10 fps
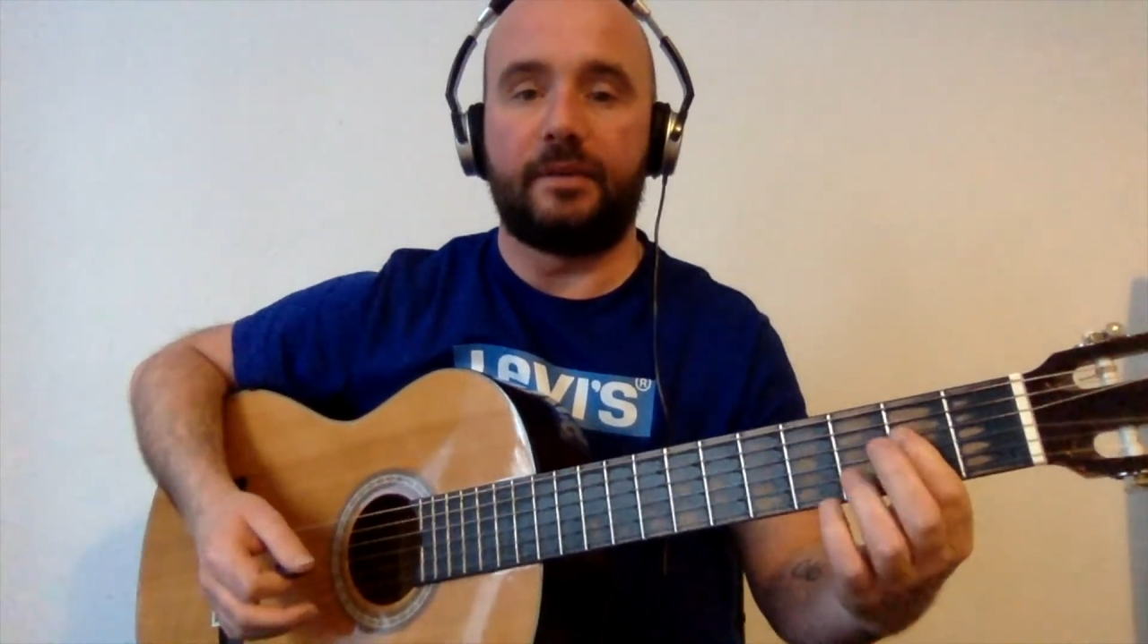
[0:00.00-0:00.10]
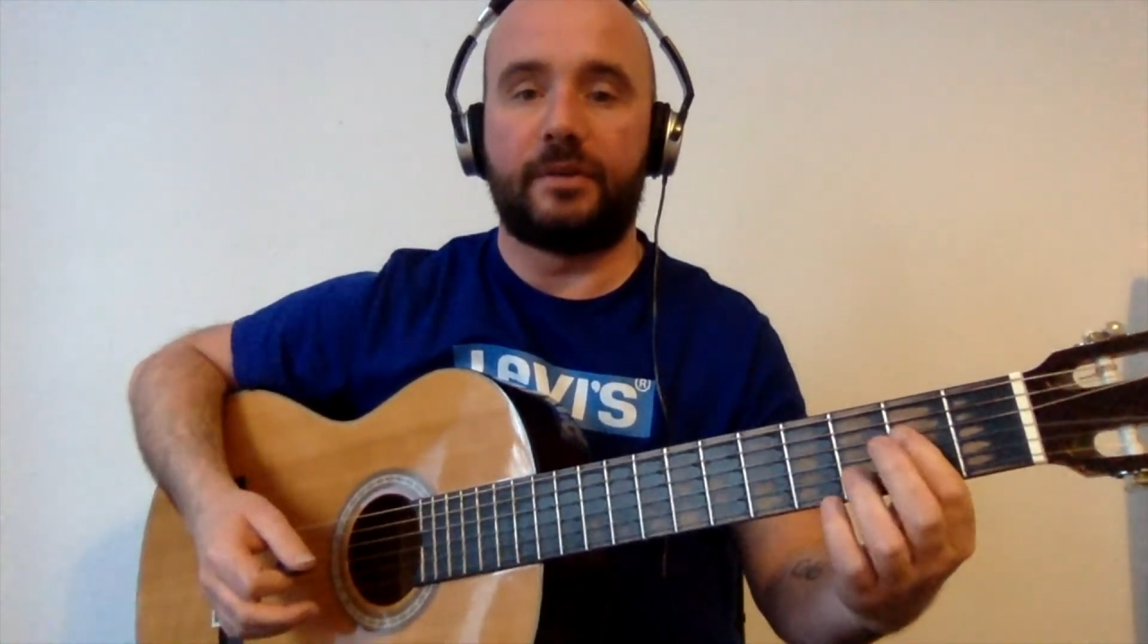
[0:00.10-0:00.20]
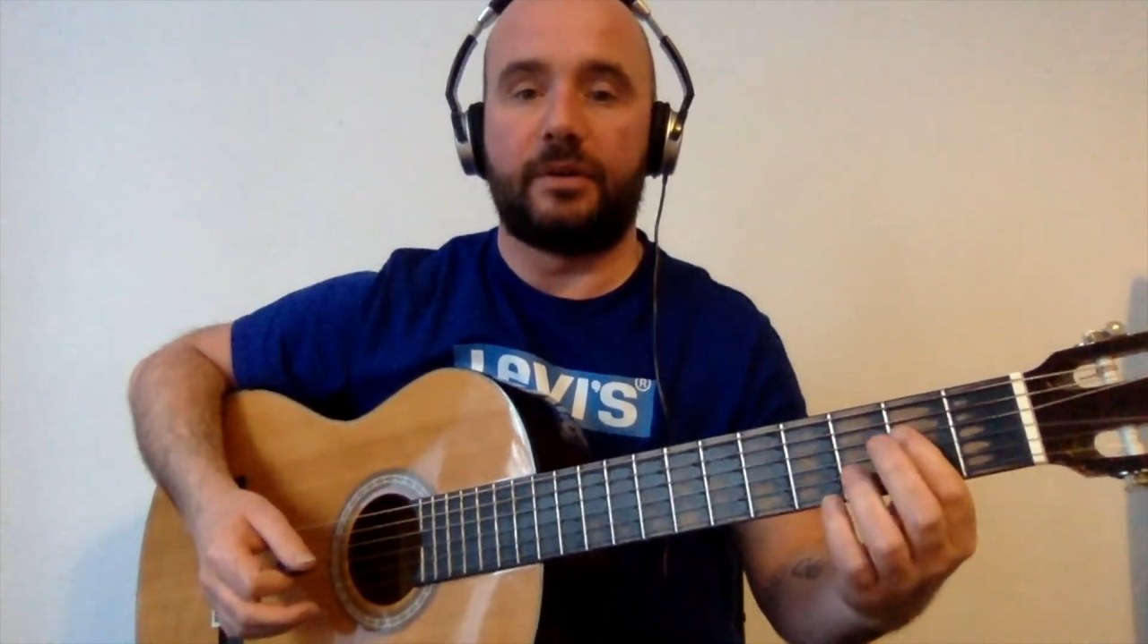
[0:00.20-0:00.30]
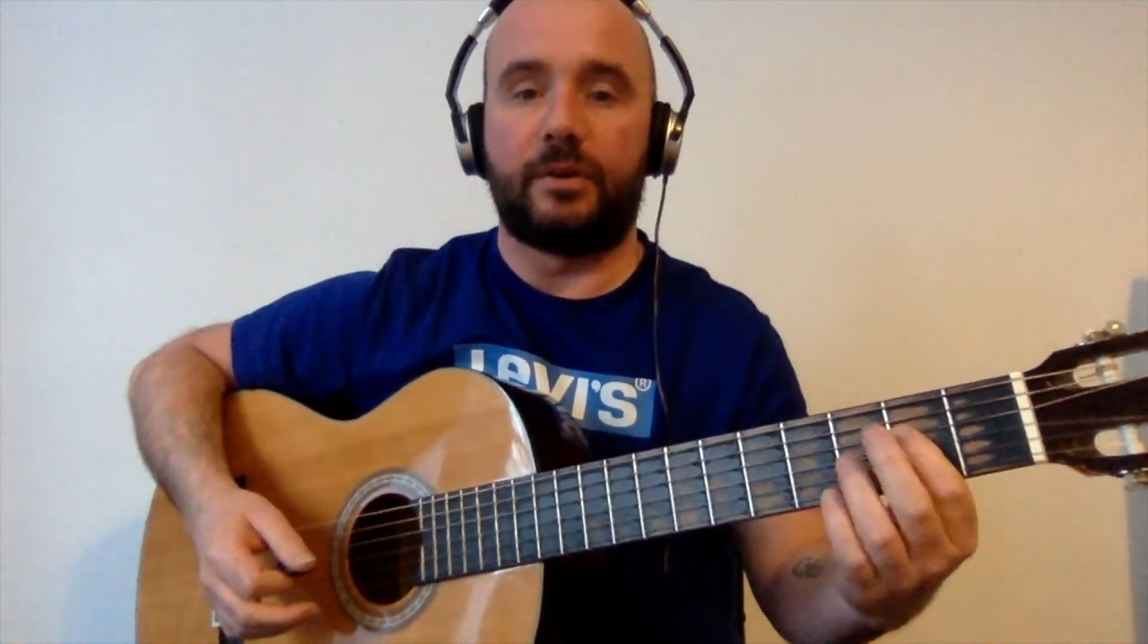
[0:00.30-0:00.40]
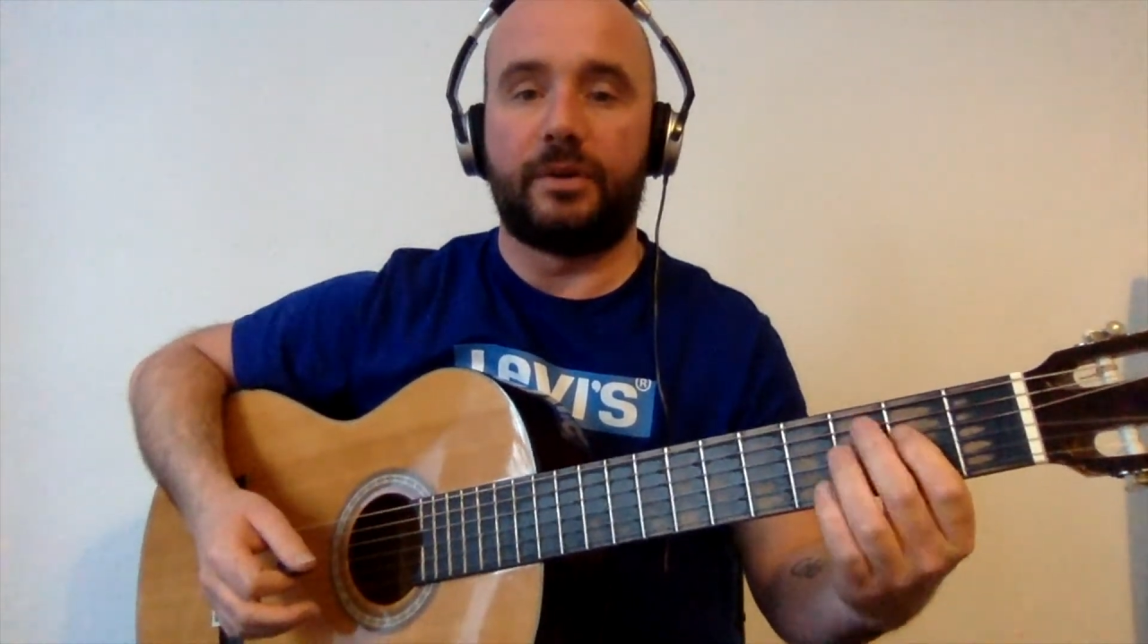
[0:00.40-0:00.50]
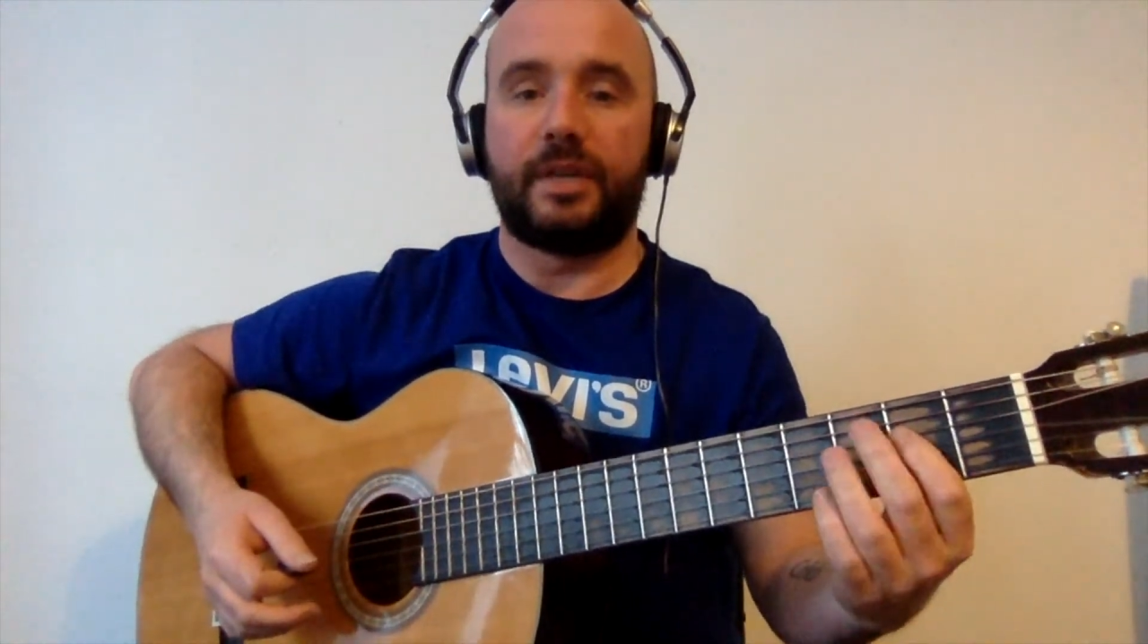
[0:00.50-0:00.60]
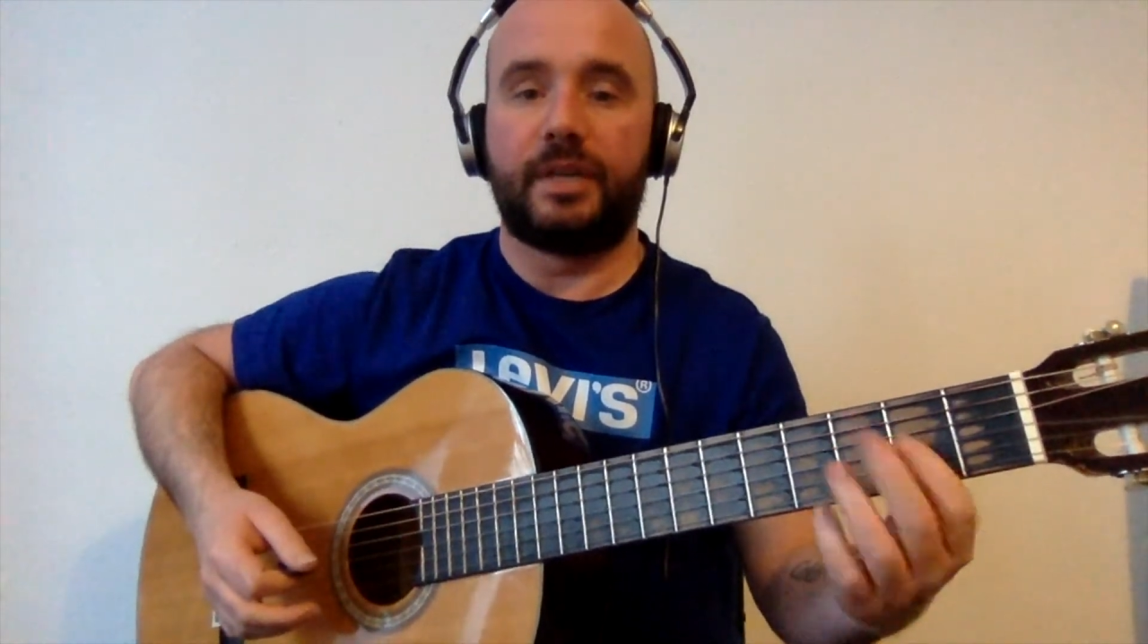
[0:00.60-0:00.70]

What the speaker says: chord.